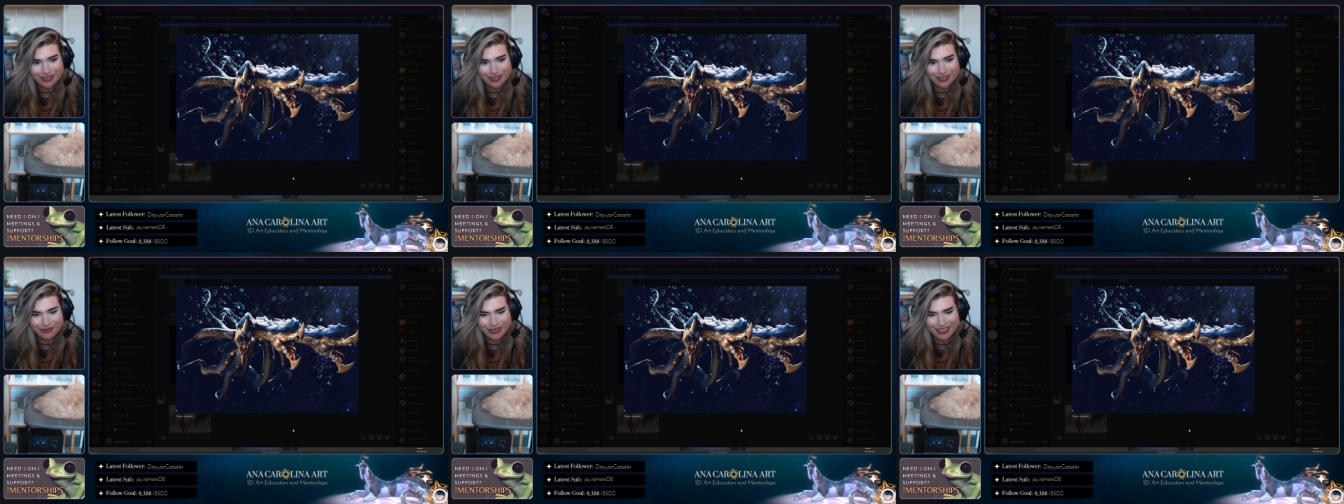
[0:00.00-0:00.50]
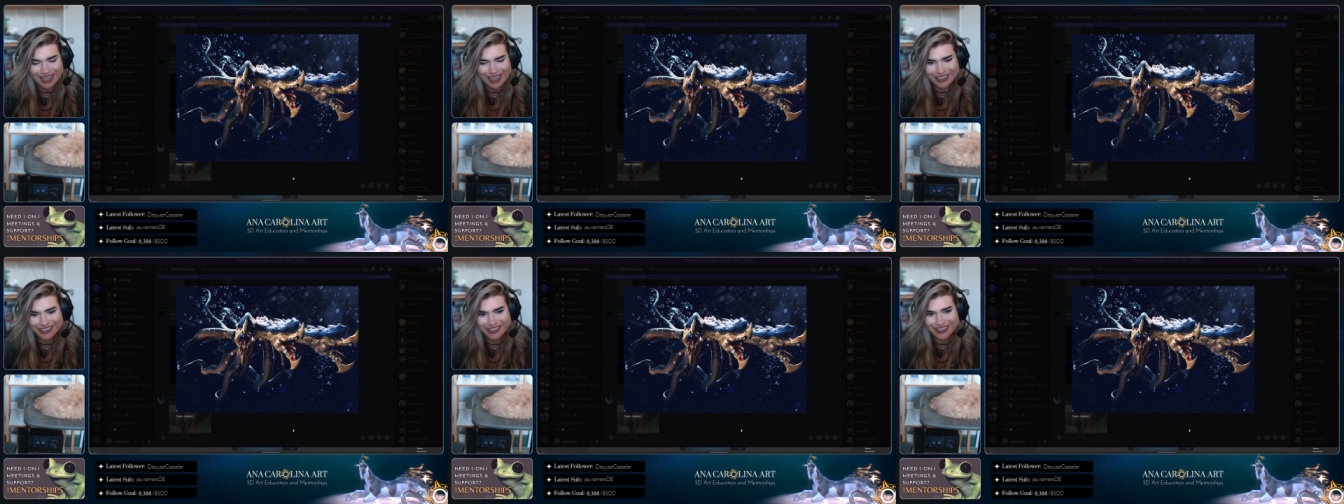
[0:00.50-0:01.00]

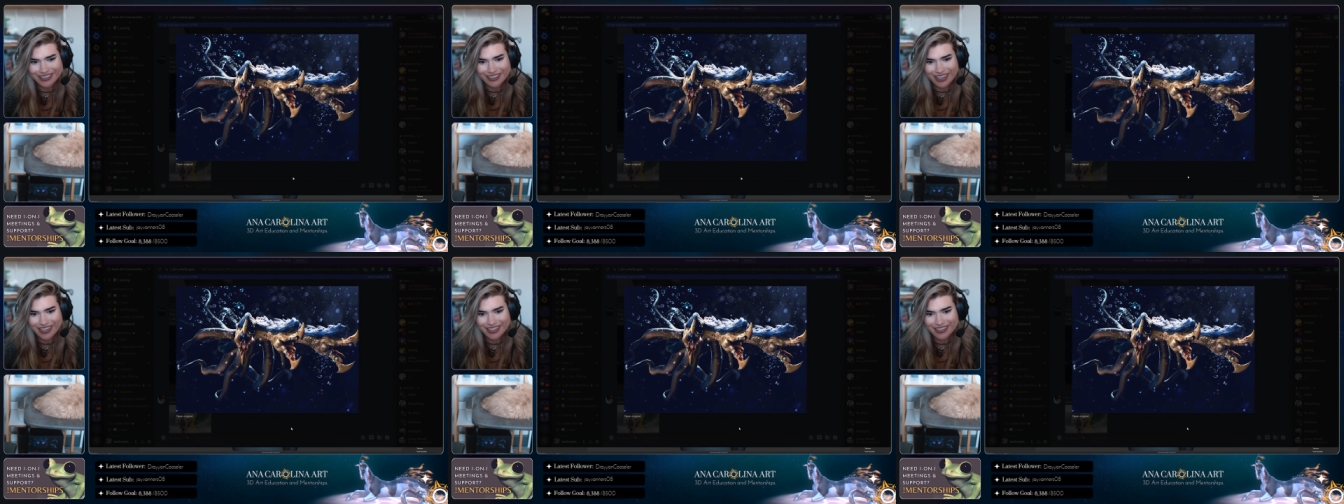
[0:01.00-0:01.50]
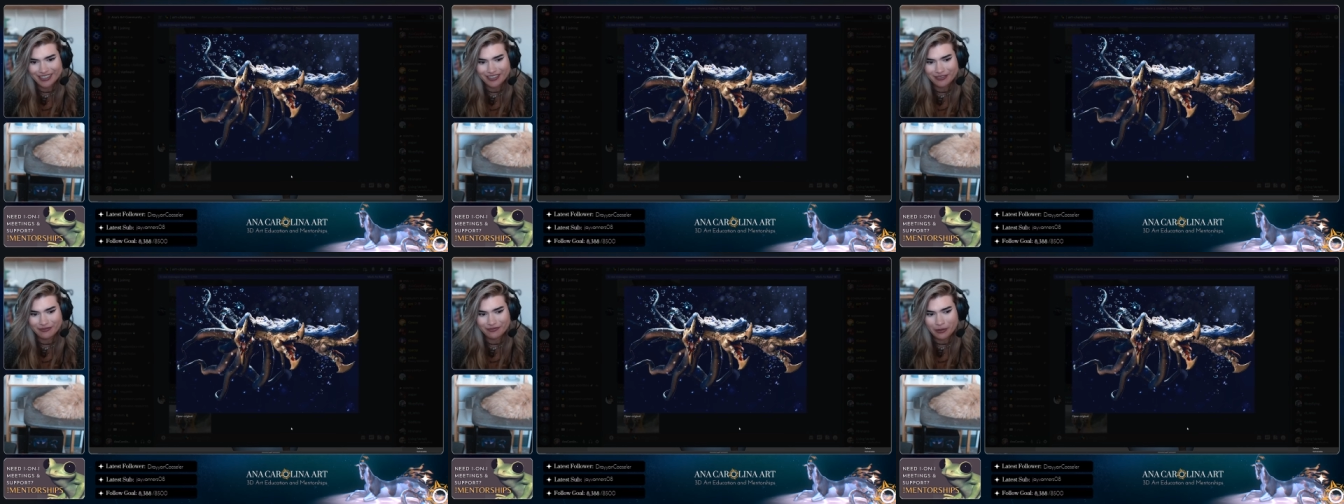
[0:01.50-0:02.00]
engaging and like
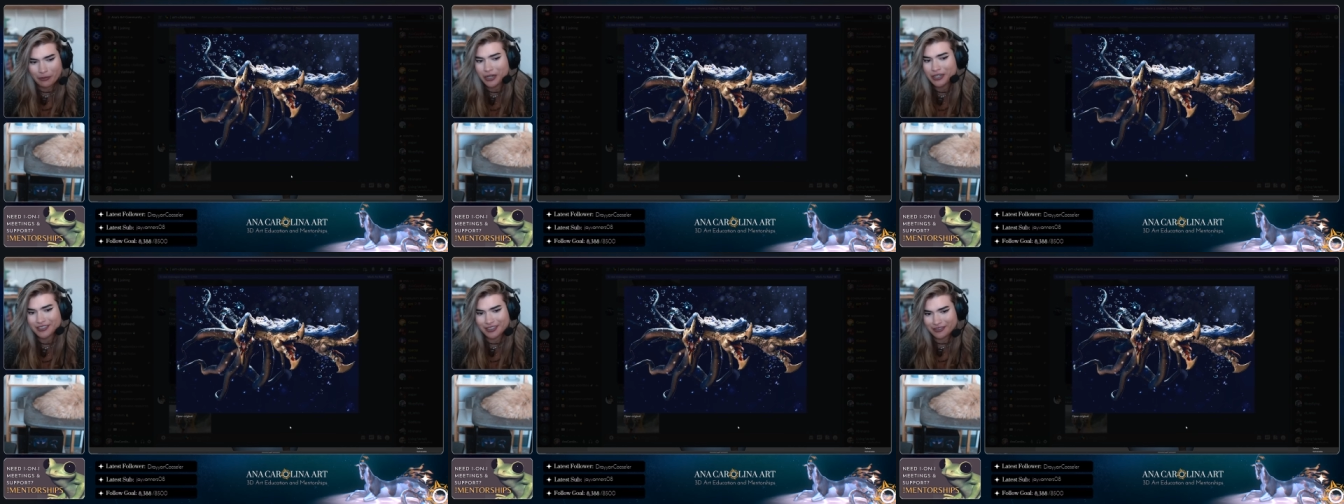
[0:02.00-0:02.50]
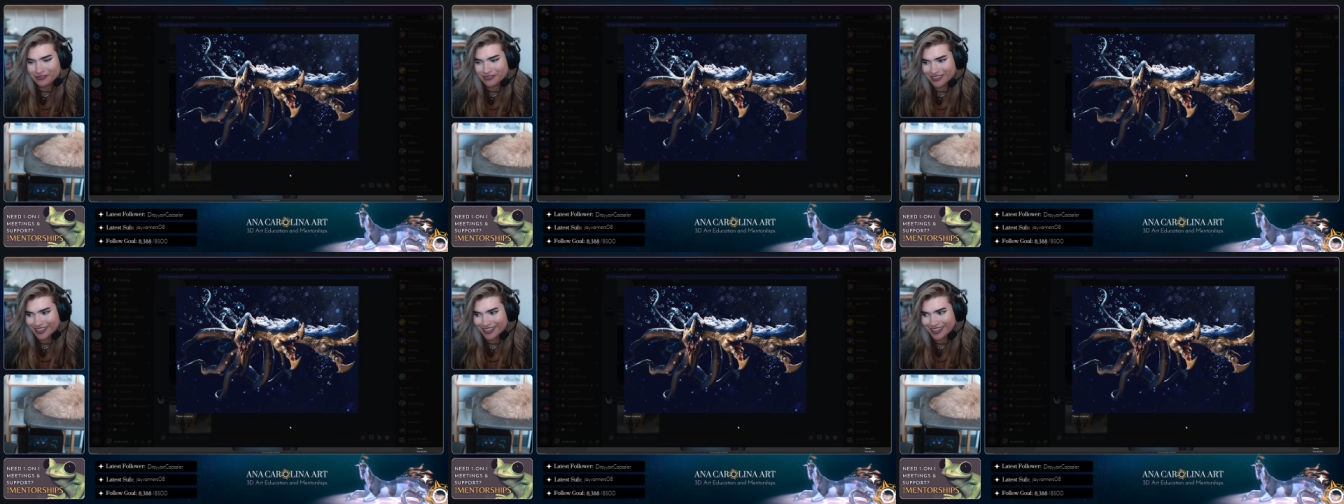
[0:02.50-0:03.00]

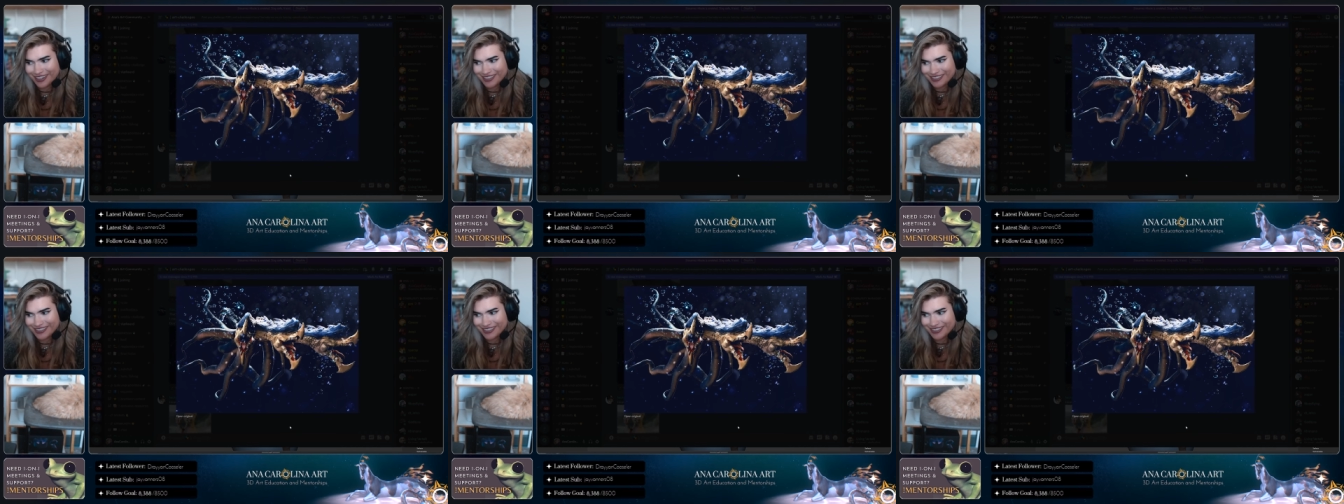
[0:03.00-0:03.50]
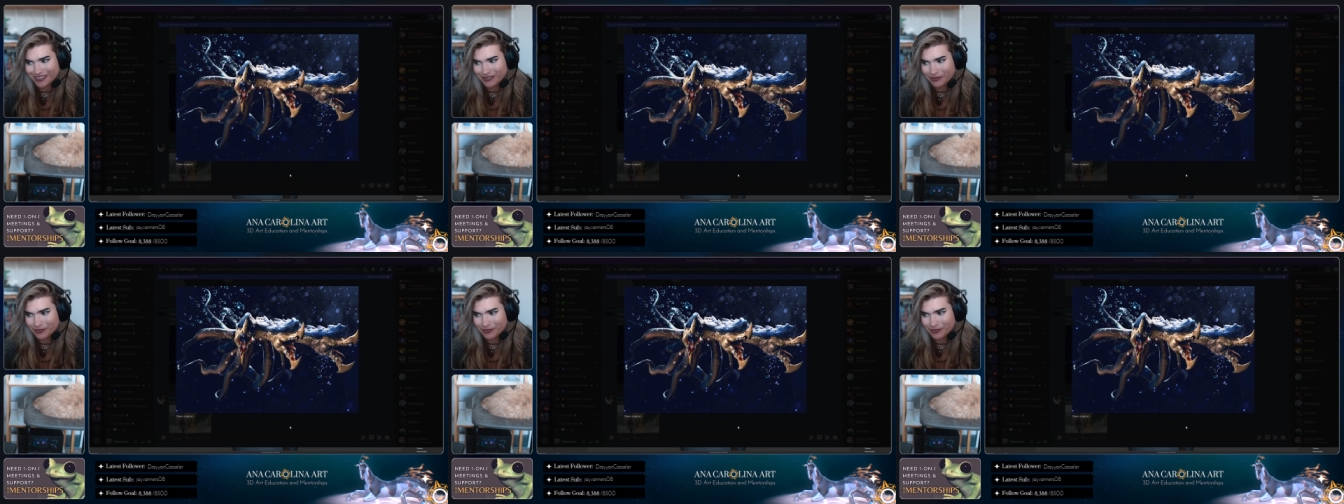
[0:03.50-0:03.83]
immersive, I guess.